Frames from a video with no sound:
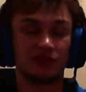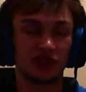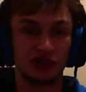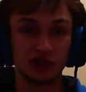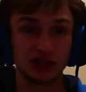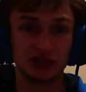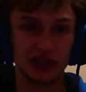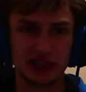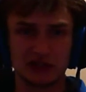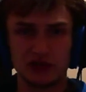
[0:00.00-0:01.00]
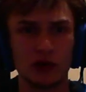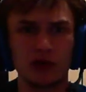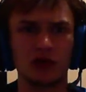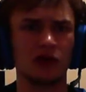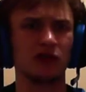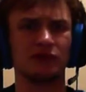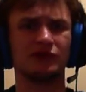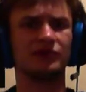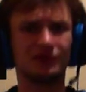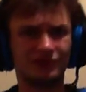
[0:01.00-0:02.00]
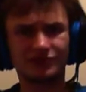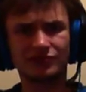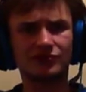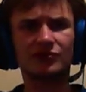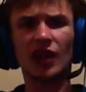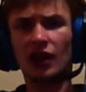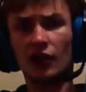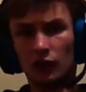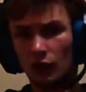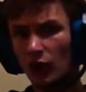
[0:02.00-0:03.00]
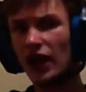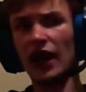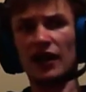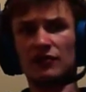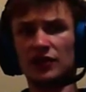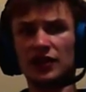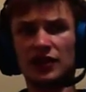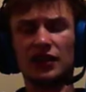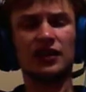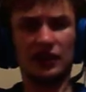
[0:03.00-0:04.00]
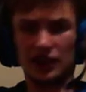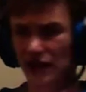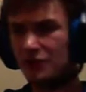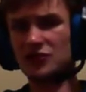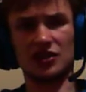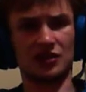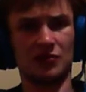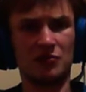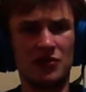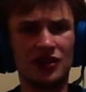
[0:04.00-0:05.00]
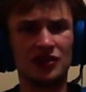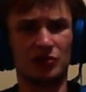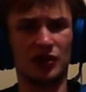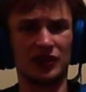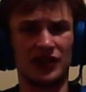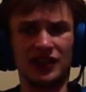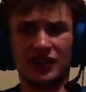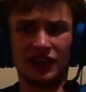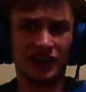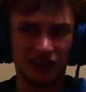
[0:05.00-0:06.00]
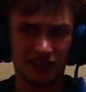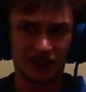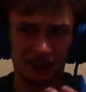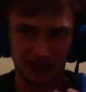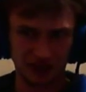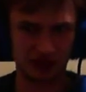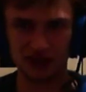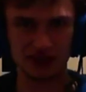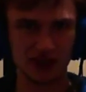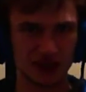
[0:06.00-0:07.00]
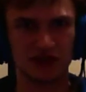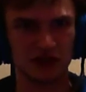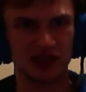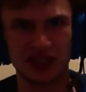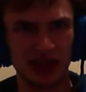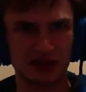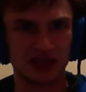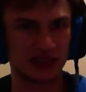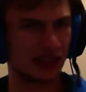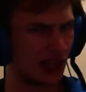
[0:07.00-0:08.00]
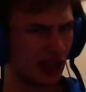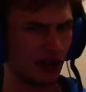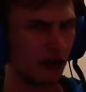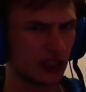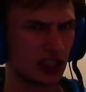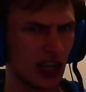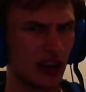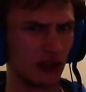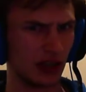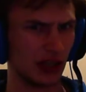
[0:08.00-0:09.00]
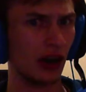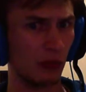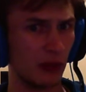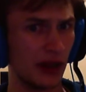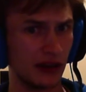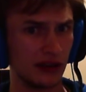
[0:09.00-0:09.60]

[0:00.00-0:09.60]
Forza Horizon 4 or what have we. I'm talking about Mario Party. It feels like Sony's games, they get overshadowed a little bit.